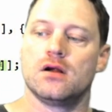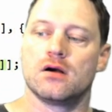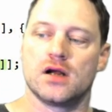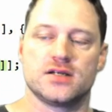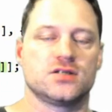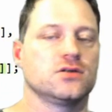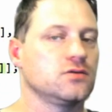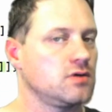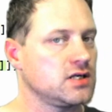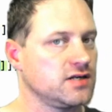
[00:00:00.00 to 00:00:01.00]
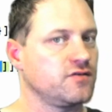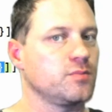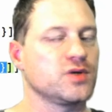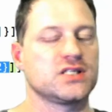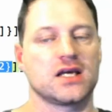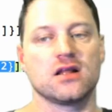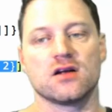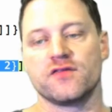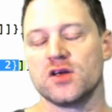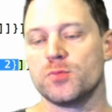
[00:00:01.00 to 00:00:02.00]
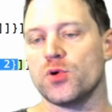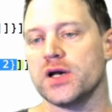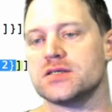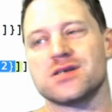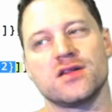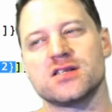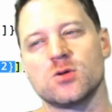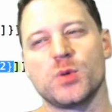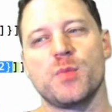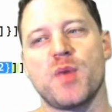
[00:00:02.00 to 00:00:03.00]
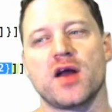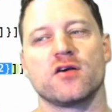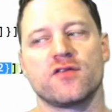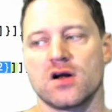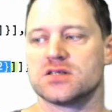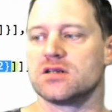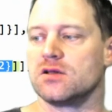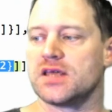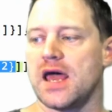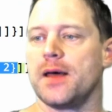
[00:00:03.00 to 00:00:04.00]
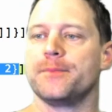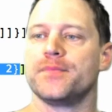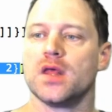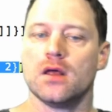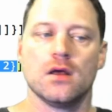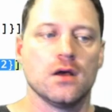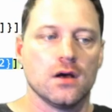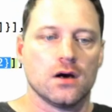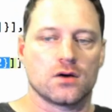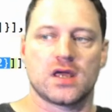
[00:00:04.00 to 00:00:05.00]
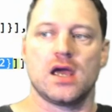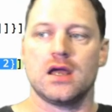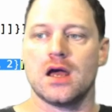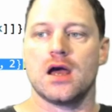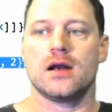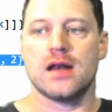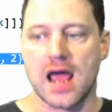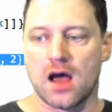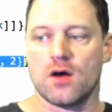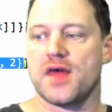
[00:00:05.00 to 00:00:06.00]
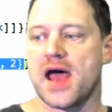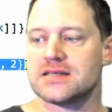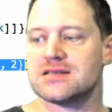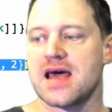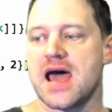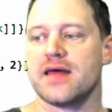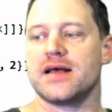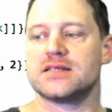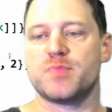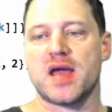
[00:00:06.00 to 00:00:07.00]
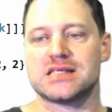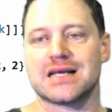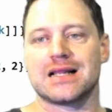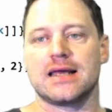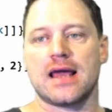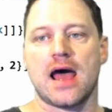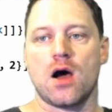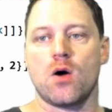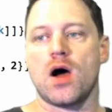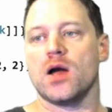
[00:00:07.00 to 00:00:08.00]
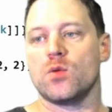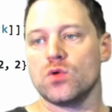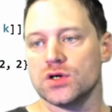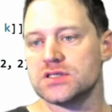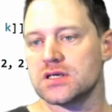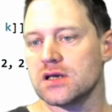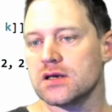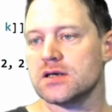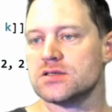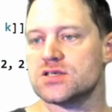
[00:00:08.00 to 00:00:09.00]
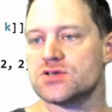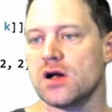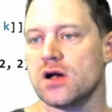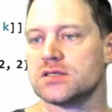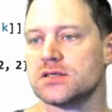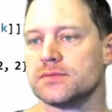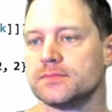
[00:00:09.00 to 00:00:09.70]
right, to a different particular viewpoint. So this will be better for us to look at. Okay, now that's that. That's basically how I would construct